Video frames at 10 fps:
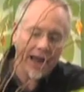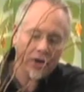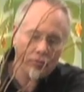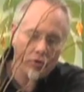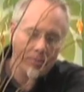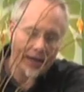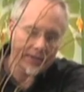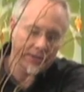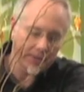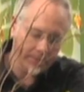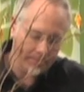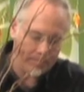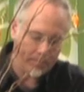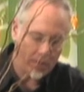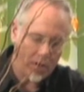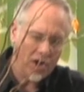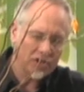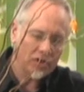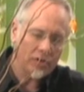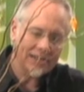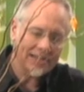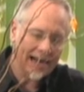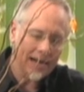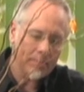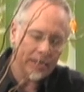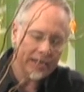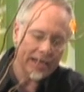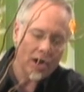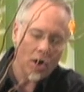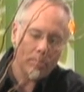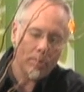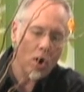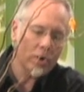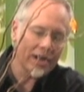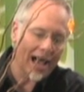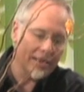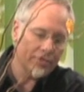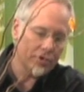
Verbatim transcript: in groupings so that it's not completely polka dotted